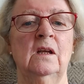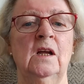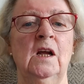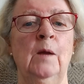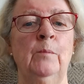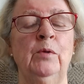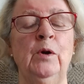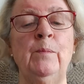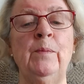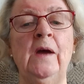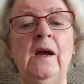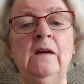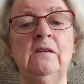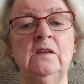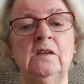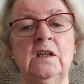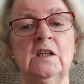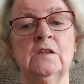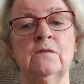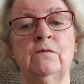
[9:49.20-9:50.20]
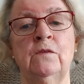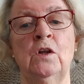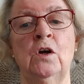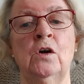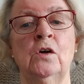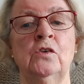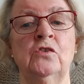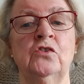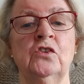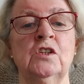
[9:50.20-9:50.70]
I'm preparing this
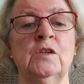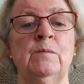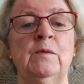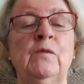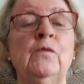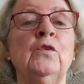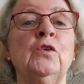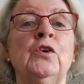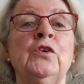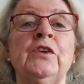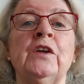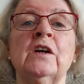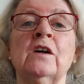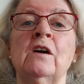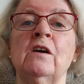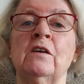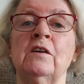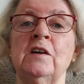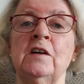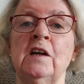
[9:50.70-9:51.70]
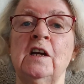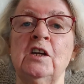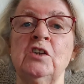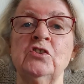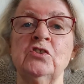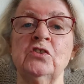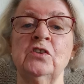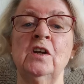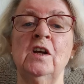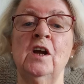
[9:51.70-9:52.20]
vlog just before the
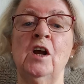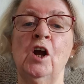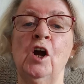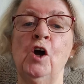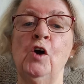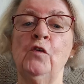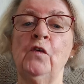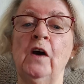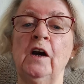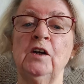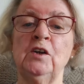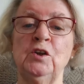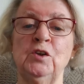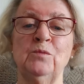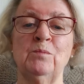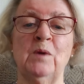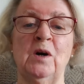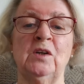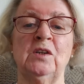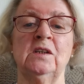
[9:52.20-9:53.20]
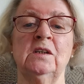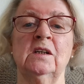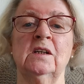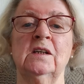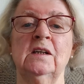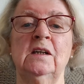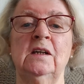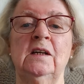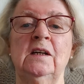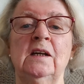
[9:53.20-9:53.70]
coronation of our new
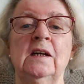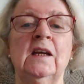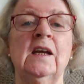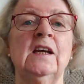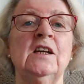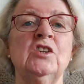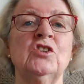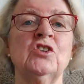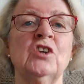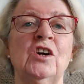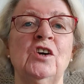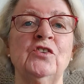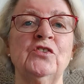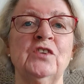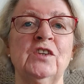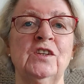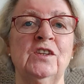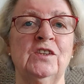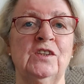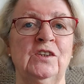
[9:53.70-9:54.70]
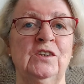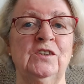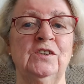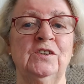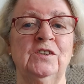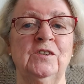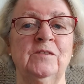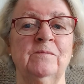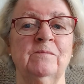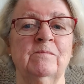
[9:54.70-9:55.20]
monarch, King Charles
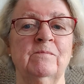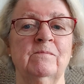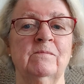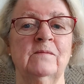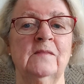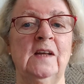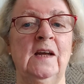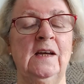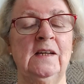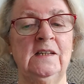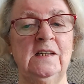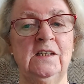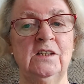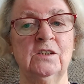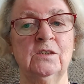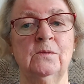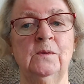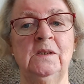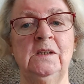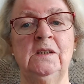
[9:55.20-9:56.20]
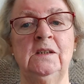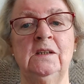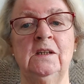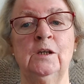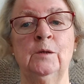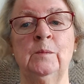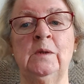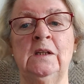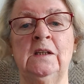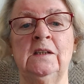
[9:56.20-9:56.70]
III, and his Queen,
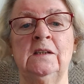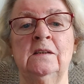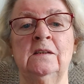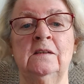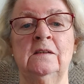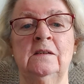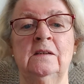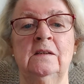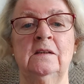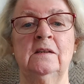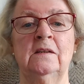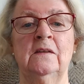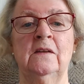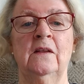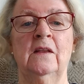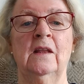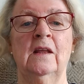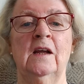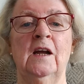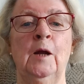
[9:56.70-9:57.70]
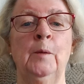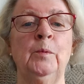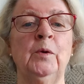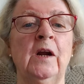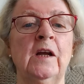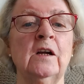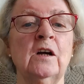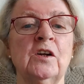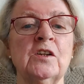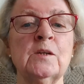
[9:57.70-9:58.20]
Camilla. I
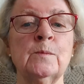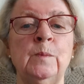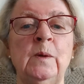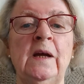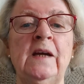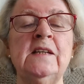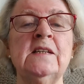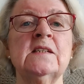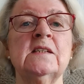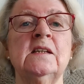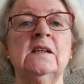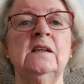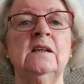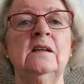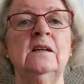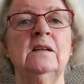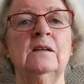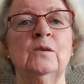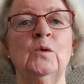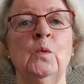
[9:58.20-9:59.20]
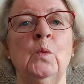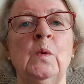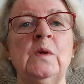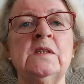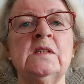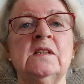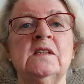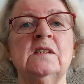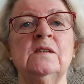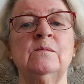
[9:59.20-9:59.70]
pray God's blessing,
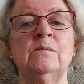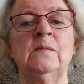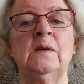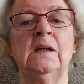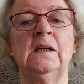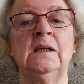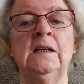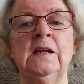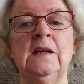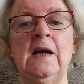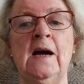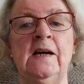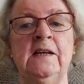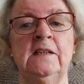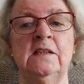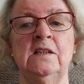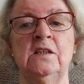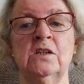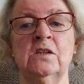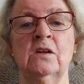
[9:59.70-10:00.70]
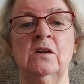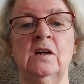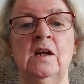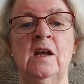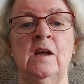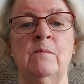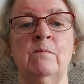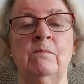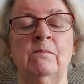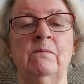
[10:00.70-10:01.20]
wisdom, and guidance on
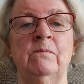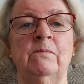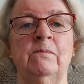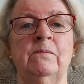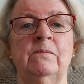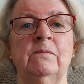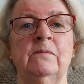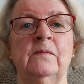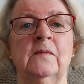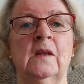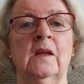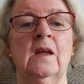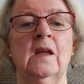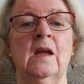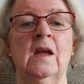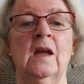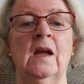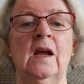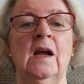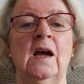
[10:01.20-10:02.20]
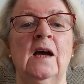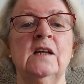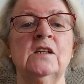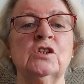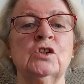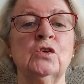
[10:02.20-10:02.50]
him. As